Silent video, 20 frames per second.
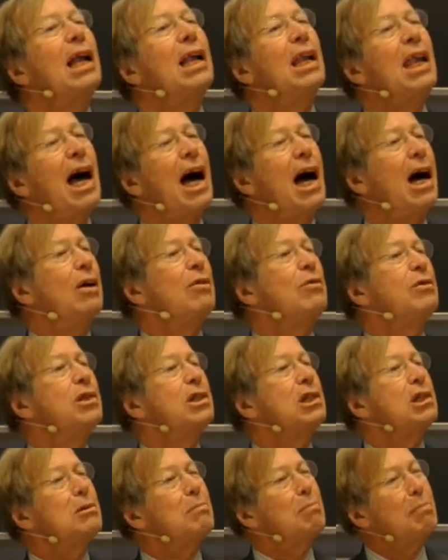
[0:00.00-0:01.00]
allowed
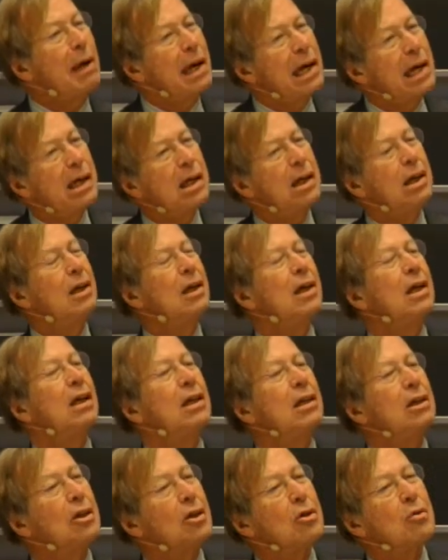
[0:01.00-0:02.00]
to speak
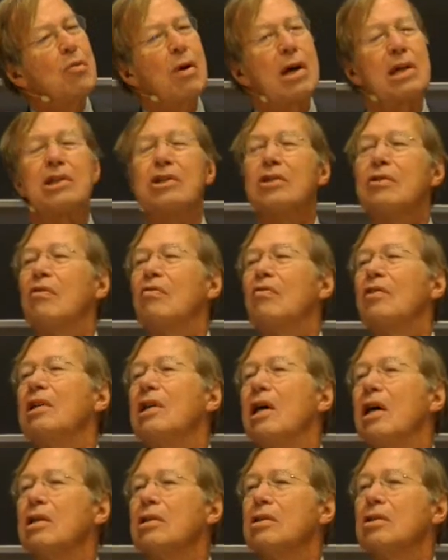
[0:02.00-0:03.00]
to the rest of the
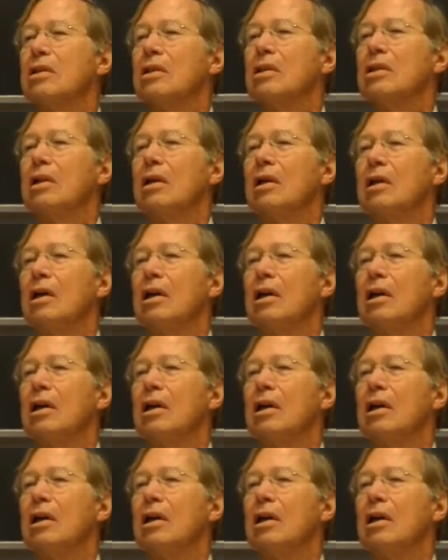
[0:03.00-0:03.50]
nation